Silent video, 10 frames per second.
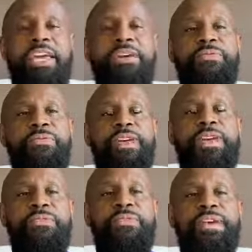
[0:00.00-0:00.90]
If
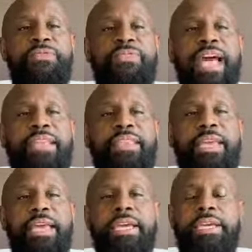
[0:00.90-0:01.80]
if if that
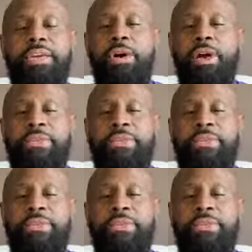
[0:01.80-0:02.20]
thing, you know,